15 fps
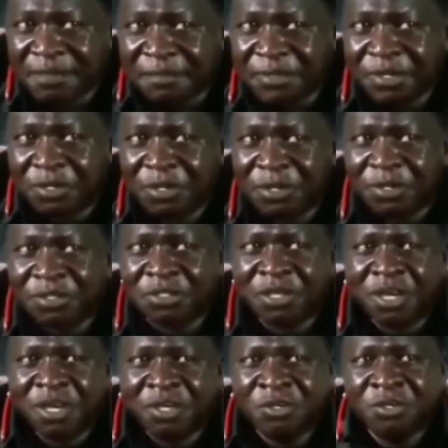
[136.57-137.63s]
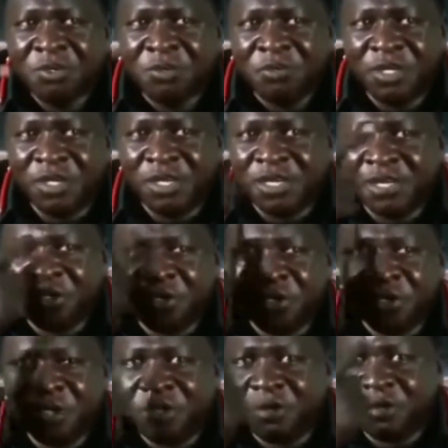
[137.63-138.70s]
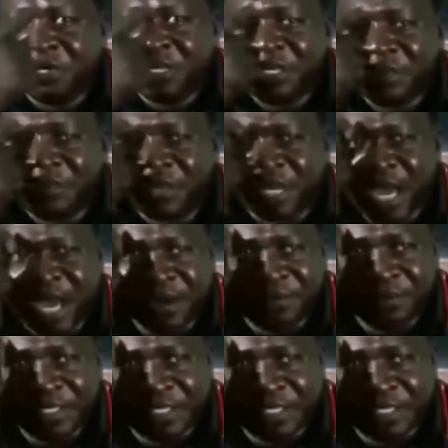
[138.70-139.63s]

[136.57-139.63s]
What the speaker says: because you will not even have